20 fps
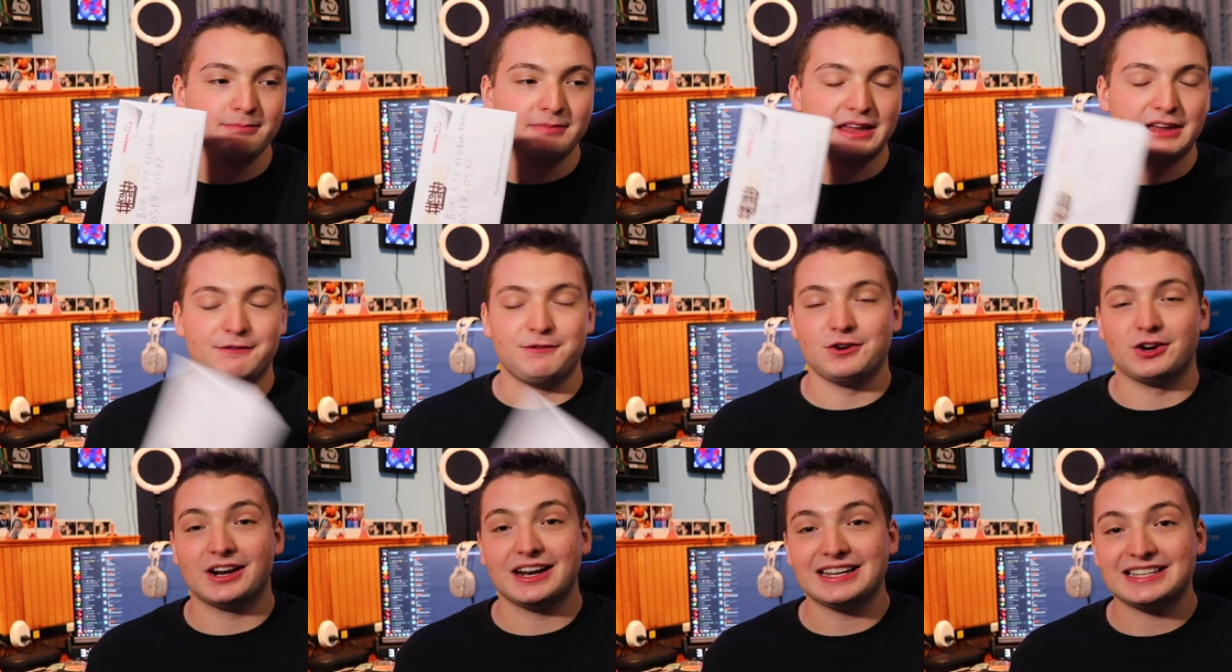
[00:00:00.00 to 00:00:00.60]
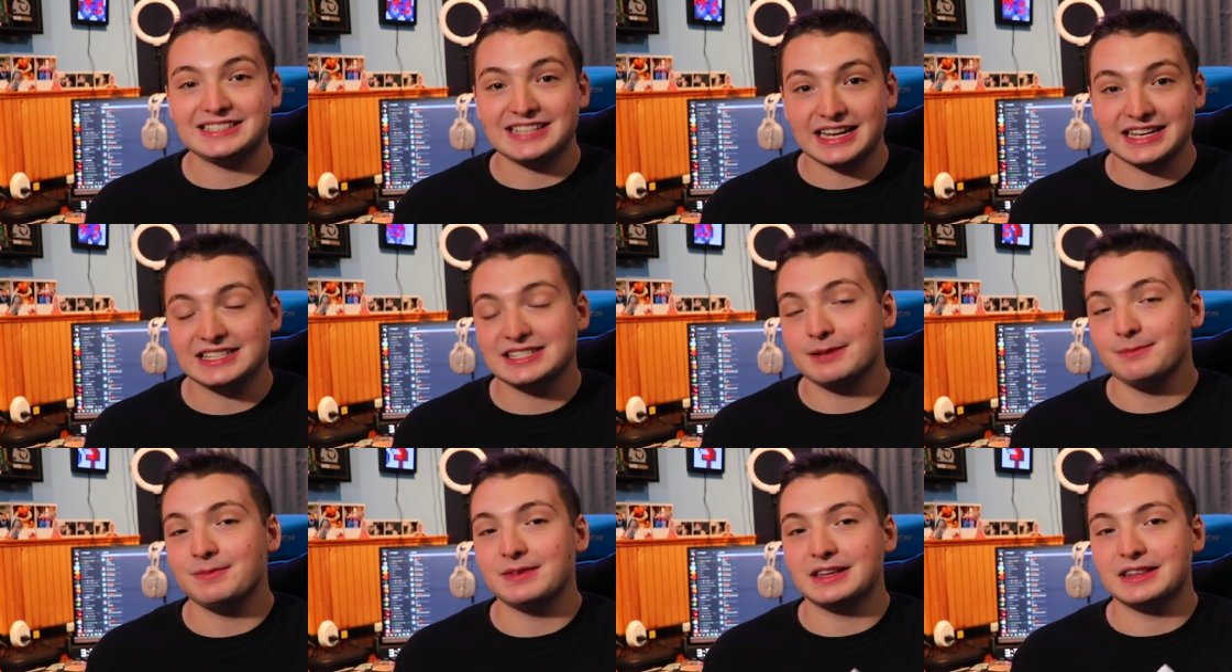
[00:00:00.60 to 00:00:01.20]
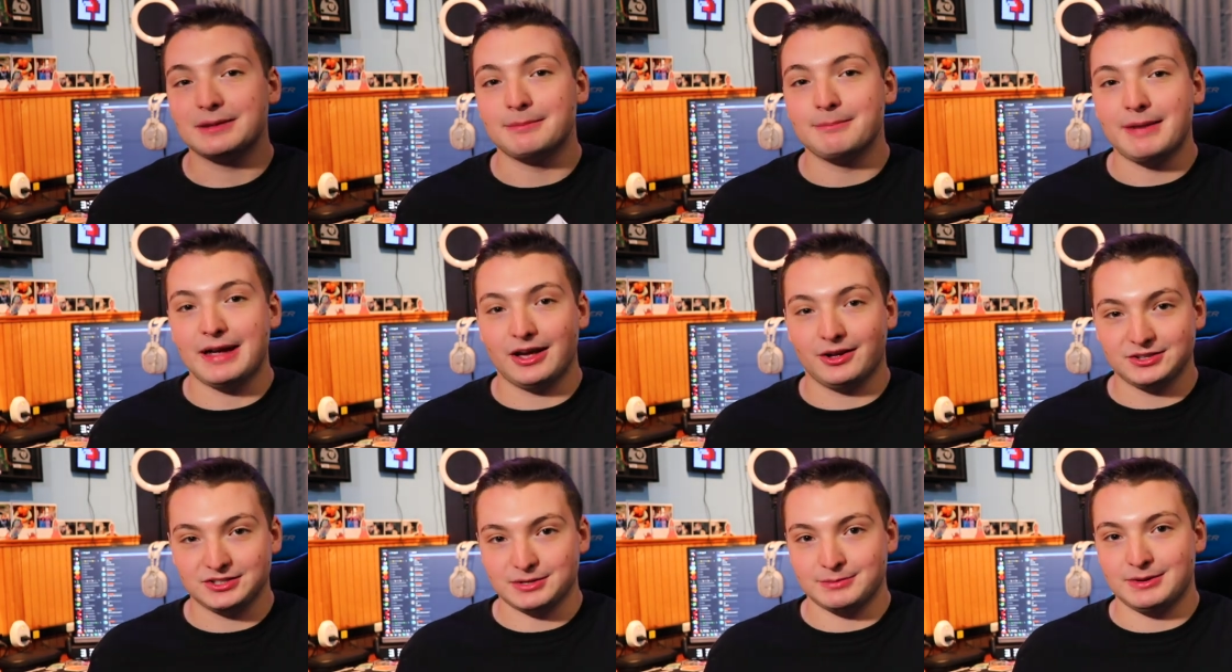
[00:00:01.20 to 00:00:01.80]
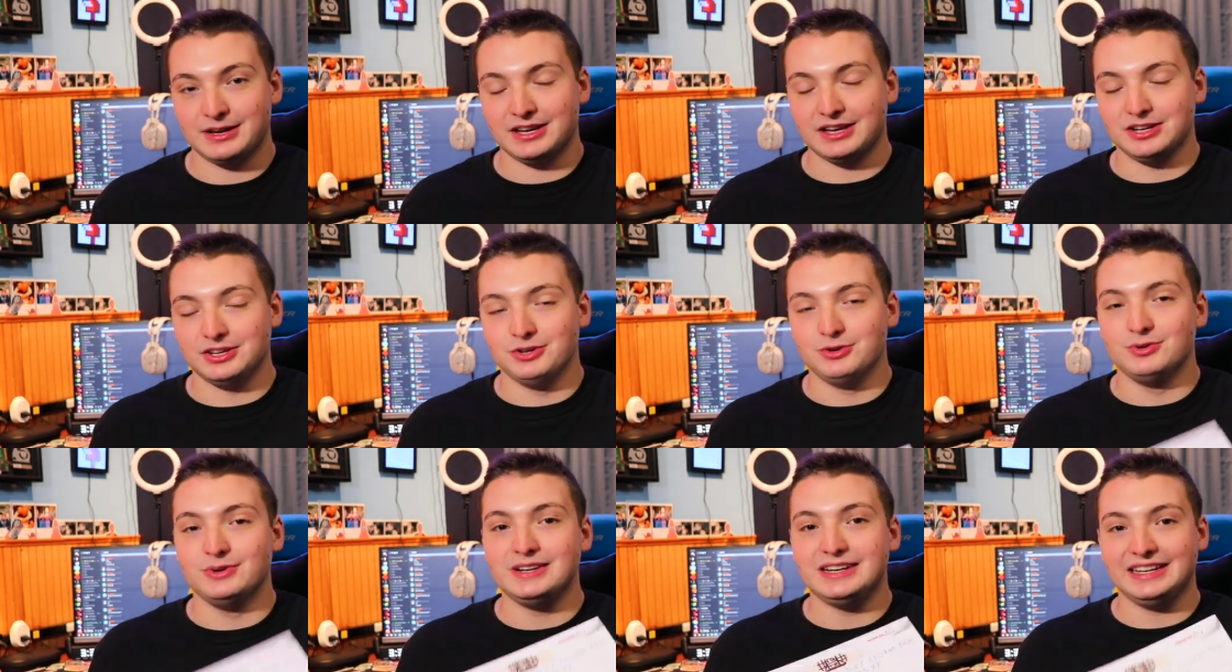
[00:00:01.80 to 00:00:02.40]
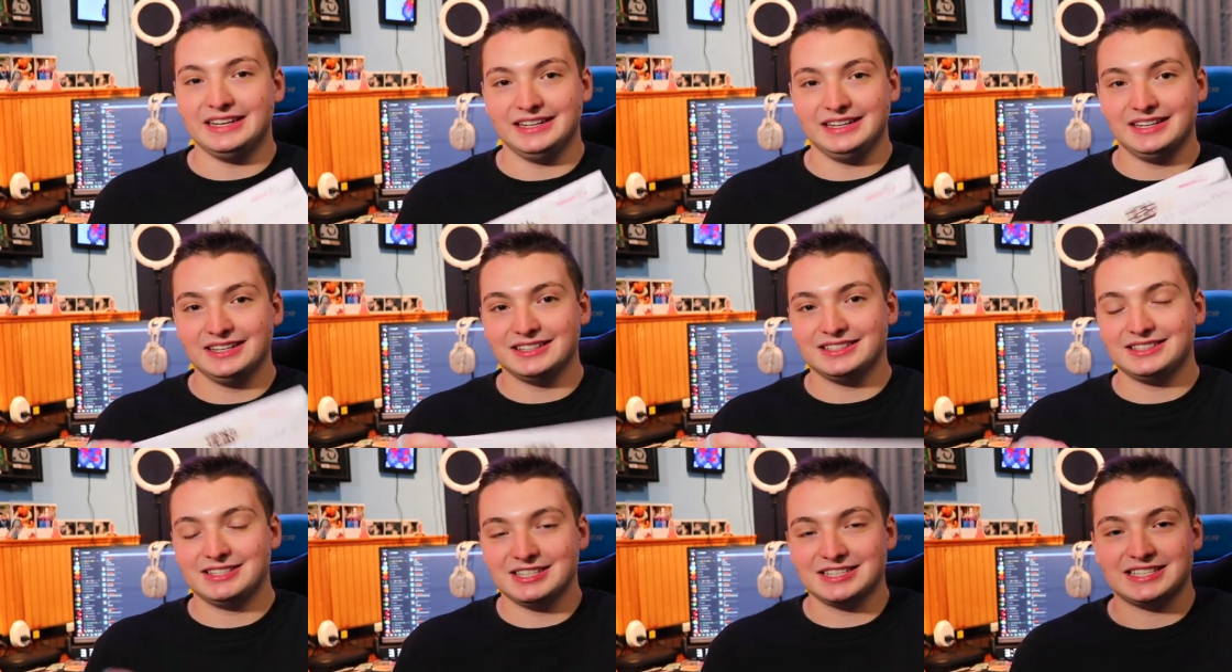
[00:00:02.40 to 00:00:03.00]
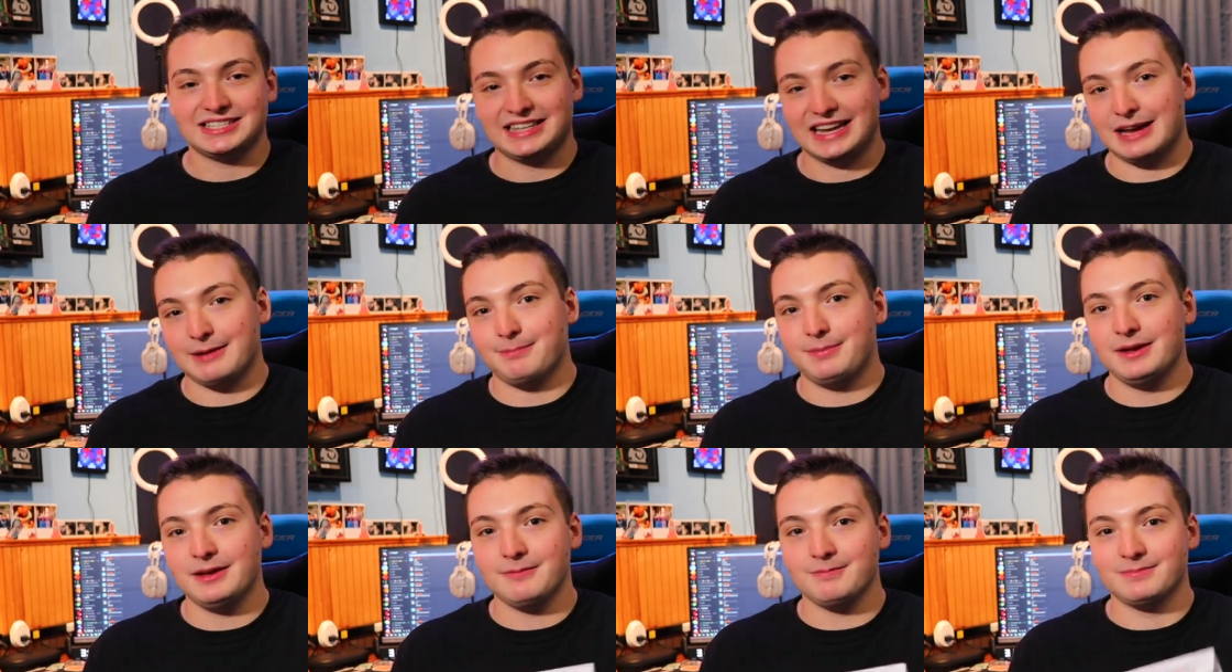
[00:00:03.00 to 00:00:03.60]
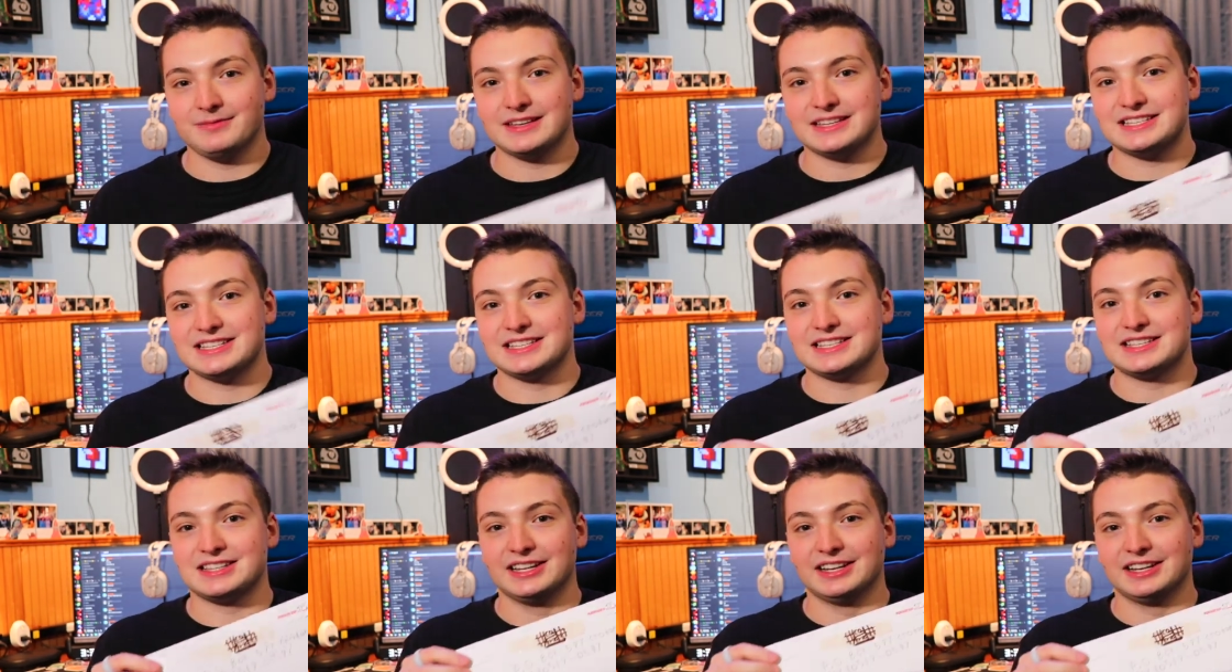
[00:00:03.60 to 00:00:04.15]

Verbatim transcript: If you're gonna send something in the mail to me, you need to stamp it. This is